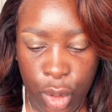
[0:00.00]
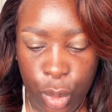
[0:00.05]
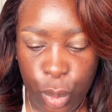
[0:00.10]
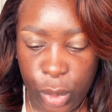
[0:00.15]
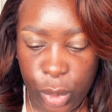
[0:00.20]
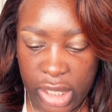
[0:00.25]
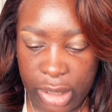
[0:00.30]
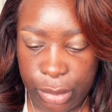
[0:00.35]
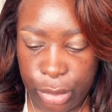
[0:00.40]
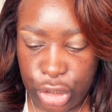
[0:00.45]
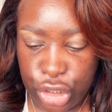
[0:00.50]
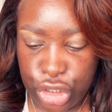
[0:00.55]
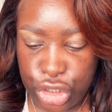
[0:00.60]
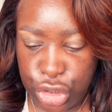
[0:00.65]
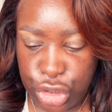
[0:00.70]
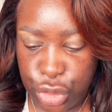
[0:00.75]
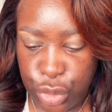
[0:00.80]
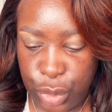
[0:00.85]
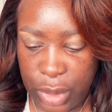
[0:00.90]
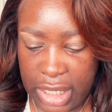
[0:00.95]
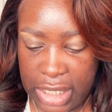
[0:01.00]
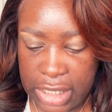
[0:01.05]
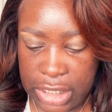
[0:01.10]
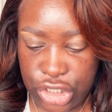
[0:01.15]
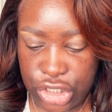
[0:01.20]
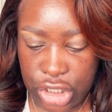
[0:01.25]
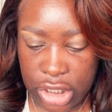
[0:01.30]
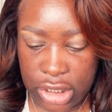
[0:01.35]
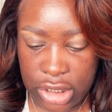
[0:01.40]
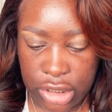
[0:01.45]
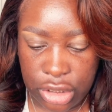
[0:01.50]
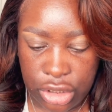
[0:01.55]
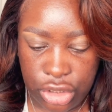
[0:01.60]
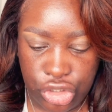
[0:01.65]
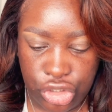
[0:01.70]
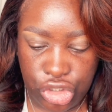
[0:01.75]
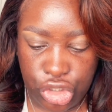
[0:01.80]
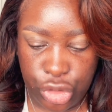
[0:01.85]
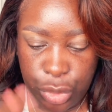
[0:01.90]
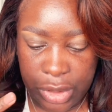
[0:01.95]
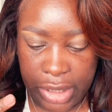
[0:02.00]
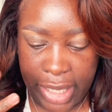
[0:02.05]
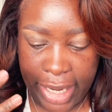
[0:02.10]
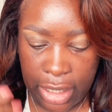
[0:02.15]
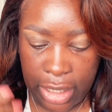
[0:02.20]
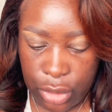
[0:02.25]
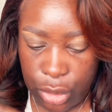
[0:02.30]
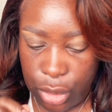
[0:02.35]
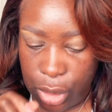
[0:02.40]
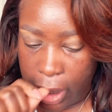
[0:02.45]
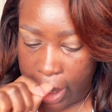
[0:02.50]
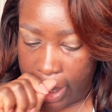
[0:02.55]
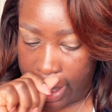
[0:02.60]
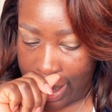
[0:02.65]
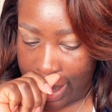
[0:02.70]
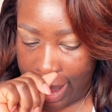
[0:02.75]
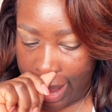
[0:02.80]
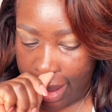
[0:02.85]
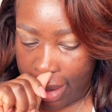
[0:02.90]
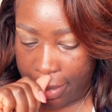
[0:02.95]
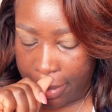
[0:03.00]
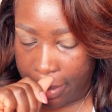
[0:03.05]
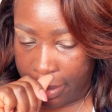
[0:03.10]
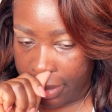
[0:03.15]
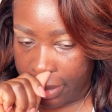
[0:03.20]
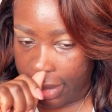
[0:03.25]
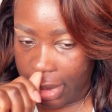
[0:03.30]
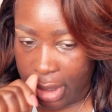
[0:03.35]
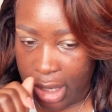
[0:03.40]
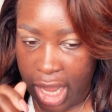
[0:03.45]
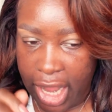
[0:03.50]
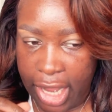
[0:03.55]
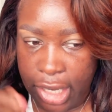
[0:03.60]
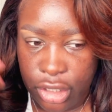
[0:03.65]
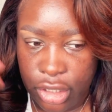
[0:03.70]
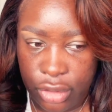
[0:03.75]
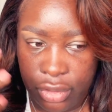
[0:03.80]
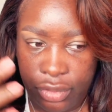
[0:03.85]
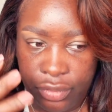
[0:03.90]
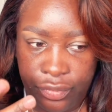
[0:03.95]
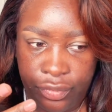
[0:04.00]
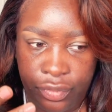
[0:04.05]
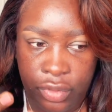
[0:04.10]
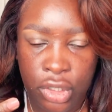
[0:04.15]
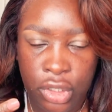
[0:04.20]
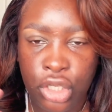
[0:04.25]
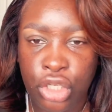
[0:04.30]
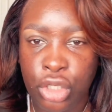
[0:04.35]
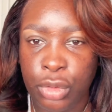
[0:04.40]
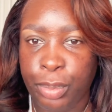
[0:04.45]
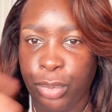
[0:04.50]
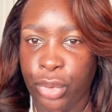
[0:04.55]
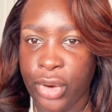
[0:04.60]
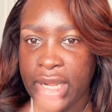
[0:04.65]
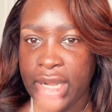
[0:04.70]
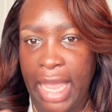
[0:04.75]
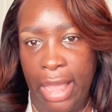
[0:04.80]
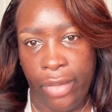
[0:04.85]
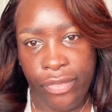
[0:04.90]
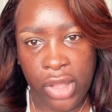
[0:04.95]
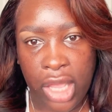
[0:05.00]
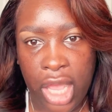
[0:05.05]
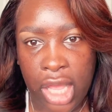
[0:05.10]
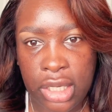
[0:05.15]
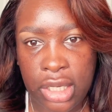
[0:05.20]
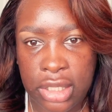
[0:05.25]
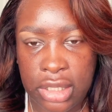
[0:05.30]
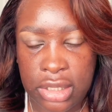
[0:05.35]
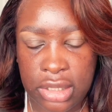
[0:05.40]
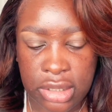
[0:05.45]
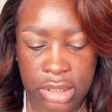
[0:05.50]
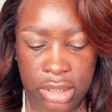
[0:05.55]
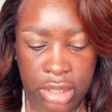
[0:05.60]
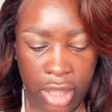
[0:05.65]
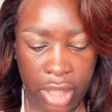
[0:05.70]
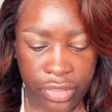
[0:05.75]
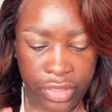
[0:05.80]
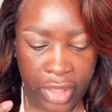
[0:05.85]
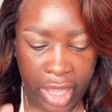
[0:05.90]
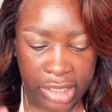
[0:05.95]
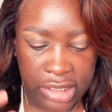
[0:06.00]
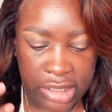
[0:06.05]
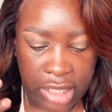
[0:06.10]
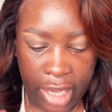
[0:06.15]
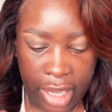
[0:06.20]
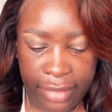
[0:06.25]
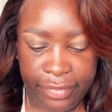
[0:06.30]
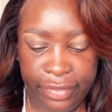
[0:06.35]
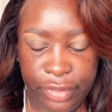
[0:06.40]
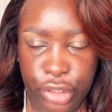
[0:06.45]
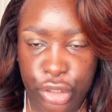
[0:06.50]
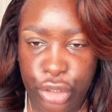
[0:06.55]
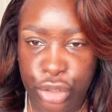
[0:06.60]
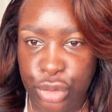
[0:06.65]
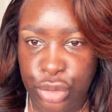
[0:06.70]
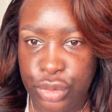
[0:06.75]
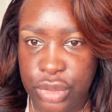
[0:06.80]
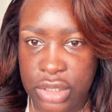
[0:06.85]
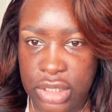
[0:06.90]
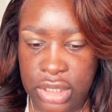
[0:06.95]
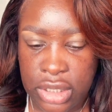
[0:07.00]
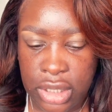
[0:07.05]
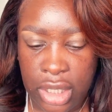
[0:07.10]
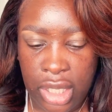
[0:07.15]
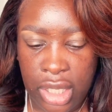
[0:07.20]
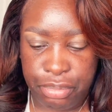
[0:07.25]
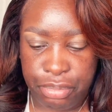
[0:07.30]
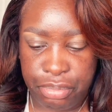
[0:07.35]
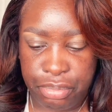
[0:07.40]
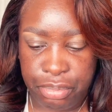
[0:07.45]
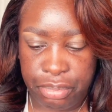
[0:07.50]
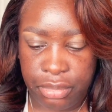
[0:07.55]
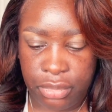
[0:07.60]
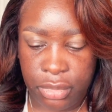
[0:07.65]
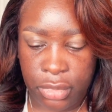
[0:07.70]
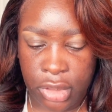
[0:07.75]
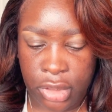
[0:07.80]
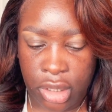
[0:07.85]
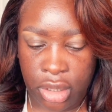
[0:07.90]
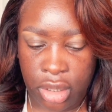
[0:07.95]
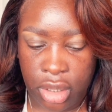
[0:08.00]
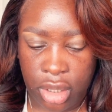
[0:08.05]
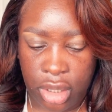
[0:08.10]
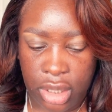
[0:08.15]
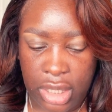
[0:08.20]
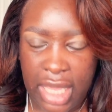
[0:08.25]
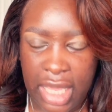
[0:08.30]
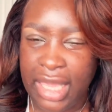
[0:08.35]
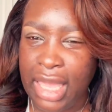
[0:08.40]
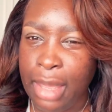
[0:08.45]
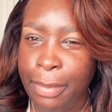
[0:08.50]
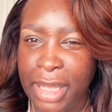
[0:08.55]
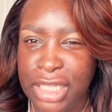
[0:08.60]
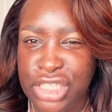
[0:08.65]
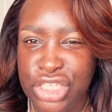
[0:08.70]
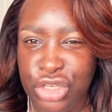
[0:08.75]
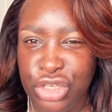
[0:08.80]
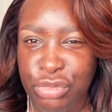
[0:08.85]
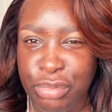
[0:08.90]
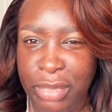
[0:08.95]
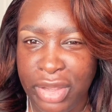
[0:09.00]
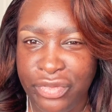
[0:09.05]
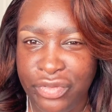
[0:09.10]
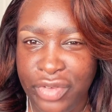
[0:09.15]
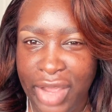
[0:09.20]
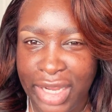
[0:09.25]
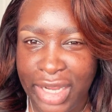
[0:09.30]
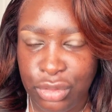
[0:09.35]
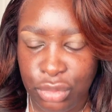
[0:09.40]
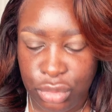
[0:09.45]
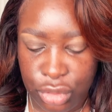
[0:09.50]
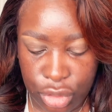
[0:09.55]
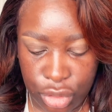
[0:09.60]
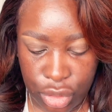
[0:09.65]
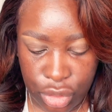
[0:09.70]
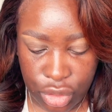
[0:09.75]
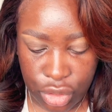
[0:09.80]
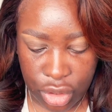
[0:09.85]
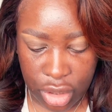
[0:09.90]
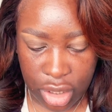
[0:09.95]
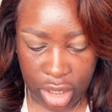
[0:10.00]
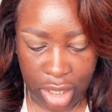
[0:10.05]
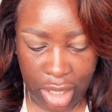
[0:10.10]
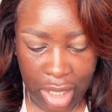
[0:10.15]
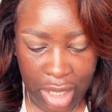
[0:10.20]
What I'm going to do is just do an eye look, kind of point out the colors that I've used. Yeah, get back to you with my final look.